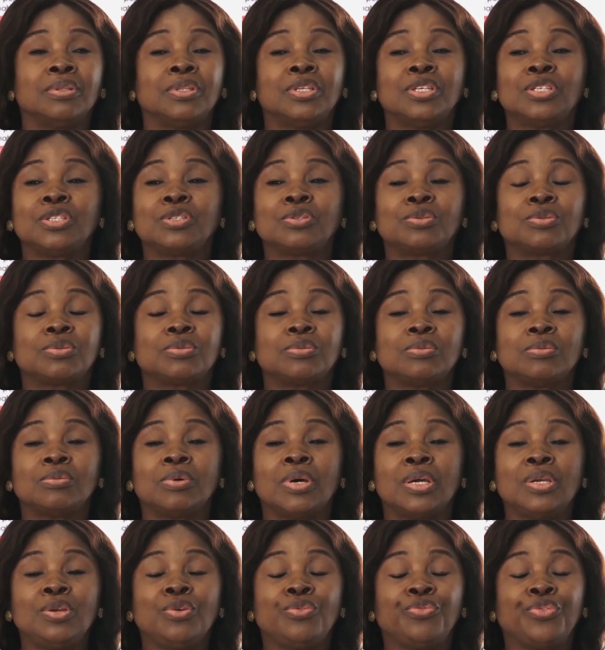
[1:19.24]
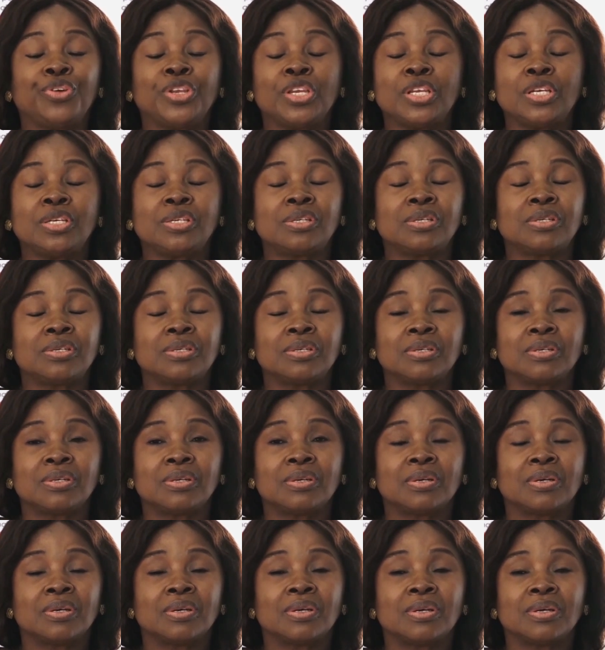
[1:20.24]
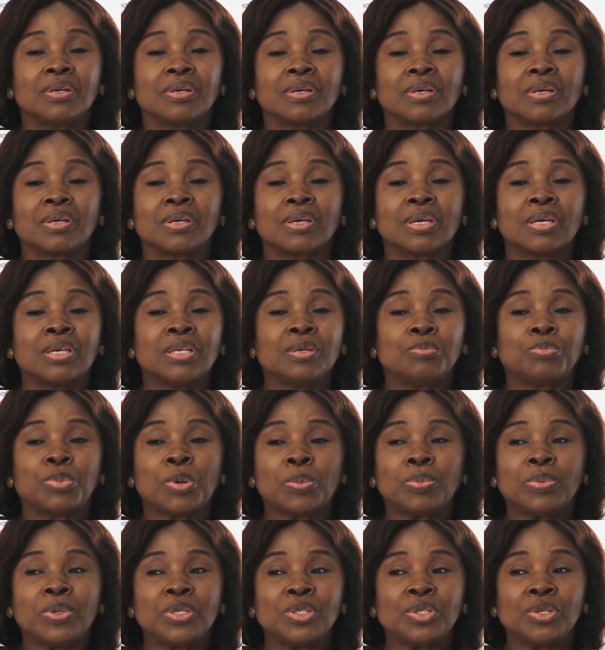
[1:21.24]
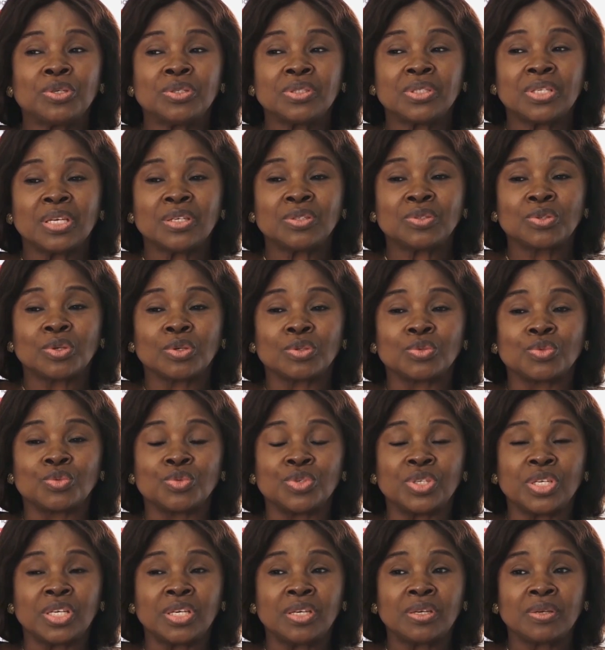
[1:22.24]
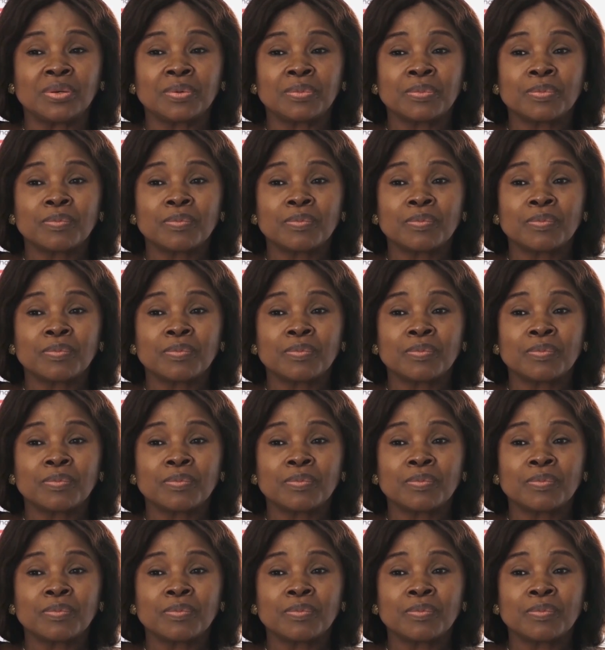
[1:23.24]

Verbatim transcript: this, when you finish the population census today,